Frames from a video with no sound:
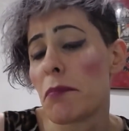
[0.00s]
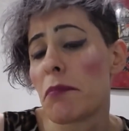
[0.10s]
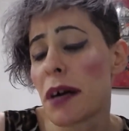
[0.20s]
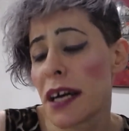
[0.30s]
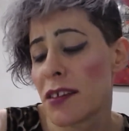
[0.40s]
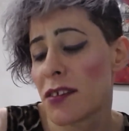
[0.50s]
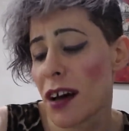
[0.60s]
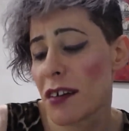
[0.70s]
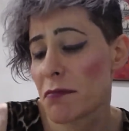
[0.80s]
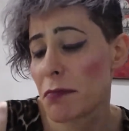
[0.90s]
but it
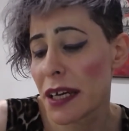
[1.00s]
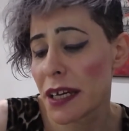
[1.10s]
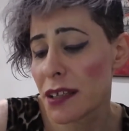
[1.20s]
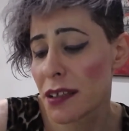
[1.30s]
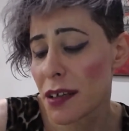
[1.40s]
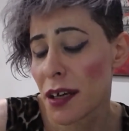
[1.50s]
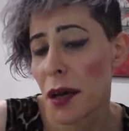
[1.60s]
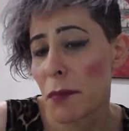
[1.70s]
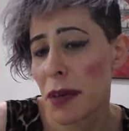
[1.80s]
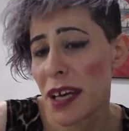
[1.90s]
does mean
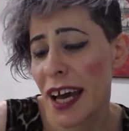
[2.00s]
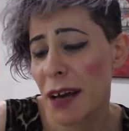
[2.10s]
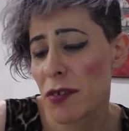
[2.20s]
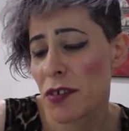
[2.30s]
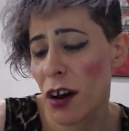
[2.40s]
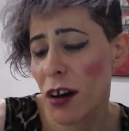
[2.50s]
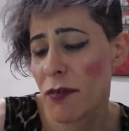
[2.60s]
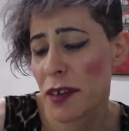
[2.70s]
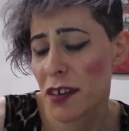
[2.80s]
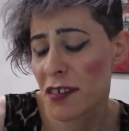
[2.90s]
being able to
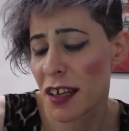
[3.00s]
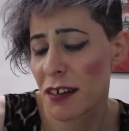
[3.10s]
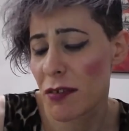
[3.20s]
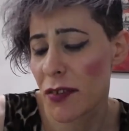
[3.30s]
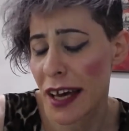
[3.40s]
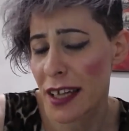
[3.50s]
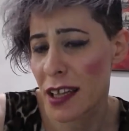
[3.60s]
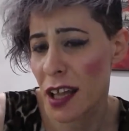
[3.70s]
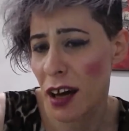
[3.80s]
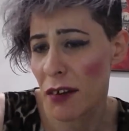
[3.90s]
offer yourself that
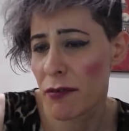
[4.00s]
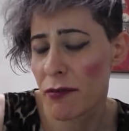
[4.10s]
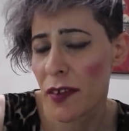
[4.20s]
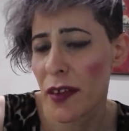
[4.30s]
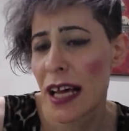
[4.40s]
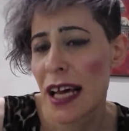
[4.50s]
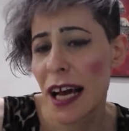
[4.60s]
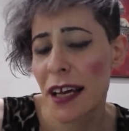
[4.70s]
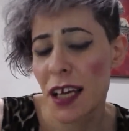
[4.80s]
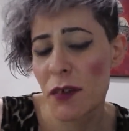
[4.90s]
love
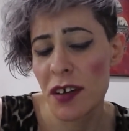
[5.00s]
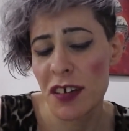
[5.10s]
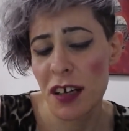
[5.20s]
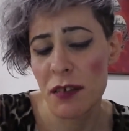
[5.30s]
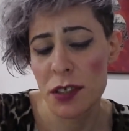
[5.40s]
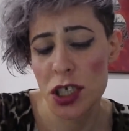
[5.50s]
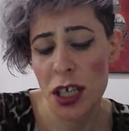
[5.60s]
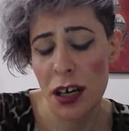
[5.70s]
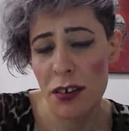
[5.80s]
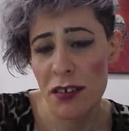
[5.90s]
and give yourself a
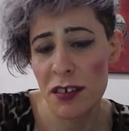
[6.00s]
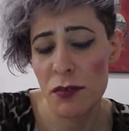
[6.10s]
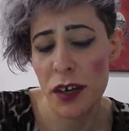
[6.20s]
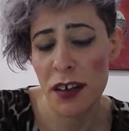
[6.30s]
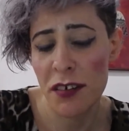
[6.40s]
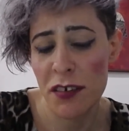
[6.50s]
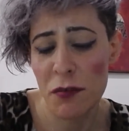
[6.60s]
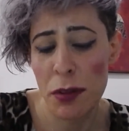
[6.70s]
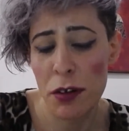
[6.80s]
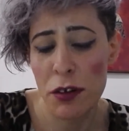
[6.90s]
chance to really sort
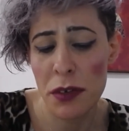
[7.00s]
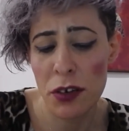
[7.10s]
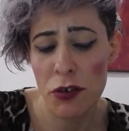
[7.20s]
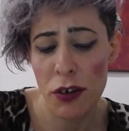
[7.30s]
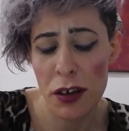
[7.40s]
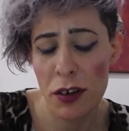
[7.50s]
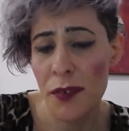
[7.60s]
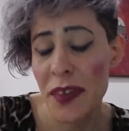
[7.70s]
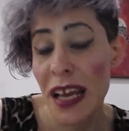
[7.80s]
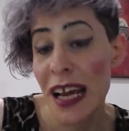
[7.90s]
of bloom and grow
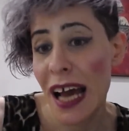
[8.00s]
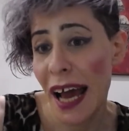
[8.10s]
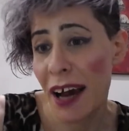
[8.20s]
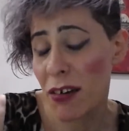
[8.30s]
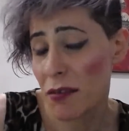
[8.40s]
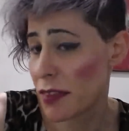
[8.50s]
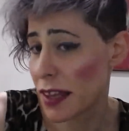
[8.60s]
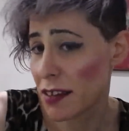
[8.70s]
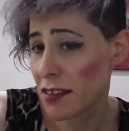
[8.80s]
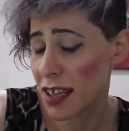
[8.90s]
out of
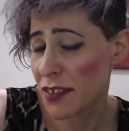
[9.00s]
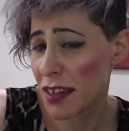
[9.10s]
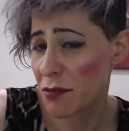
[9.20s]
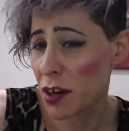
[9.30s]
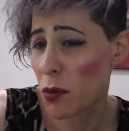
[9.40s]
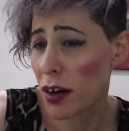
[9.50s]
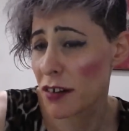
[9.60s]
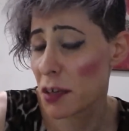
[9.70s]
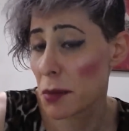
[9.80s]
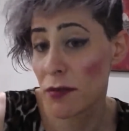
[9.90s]
this. And this
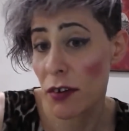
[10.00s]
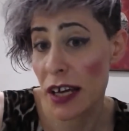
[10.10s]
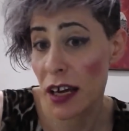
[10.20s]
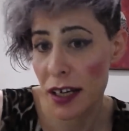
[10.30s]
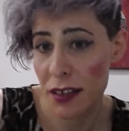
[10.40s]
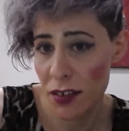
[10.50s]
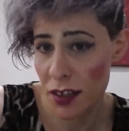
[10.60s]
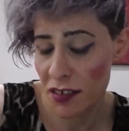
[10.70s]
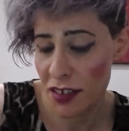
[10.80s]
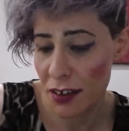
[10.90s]
requires you being very kind to
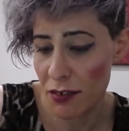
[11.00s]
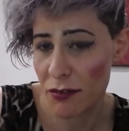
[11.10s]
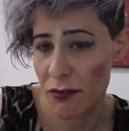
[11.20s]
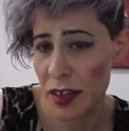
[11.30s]
yourself,